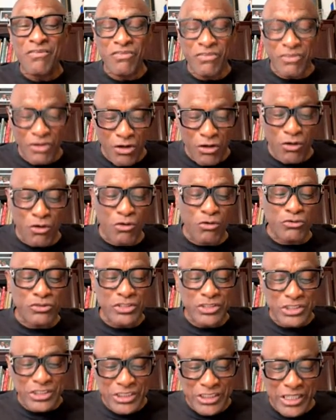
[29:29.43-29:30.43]

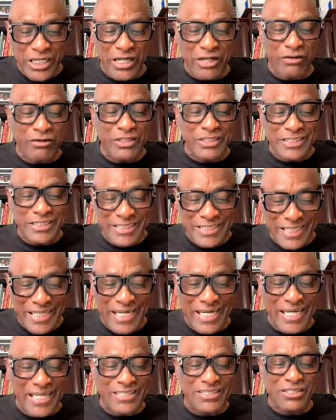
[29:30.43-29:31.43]
those cherished
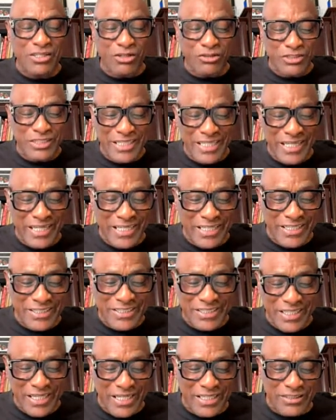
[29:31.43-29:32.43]
sins, those hidden
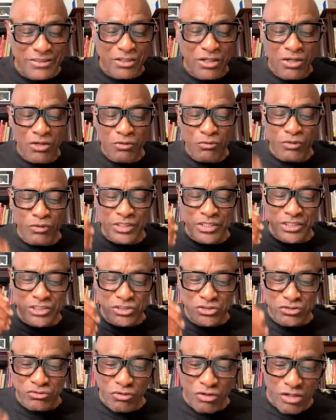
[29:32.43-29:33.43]
sins will
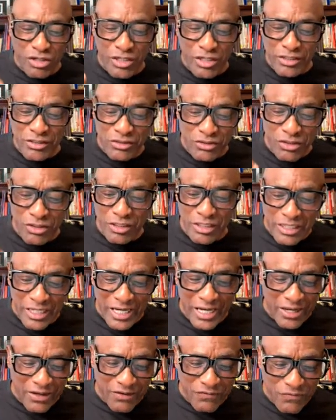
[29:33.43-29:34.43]
destroy your
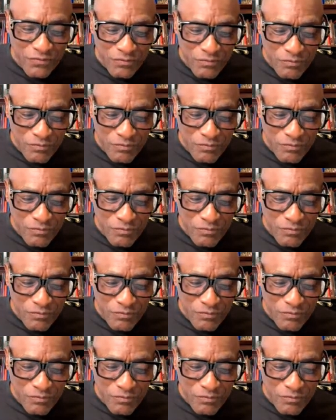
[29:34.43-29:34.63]
life.